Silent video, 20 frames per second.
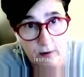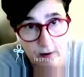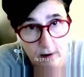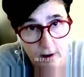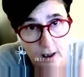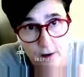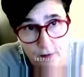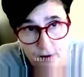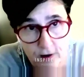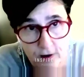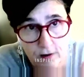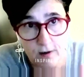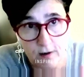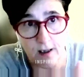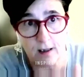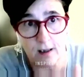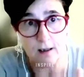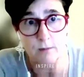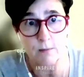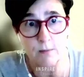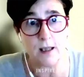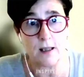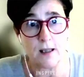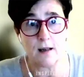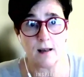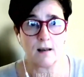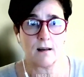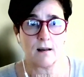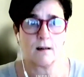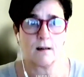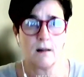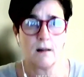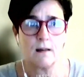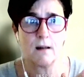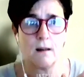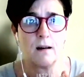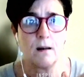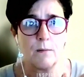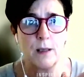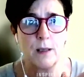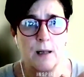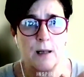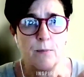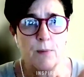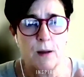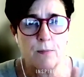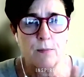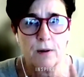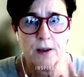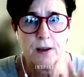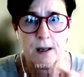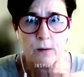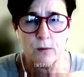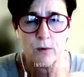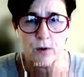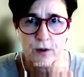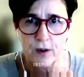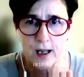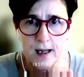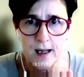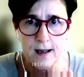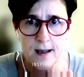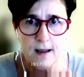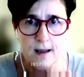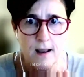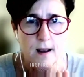given in the beginning how many people that were dying.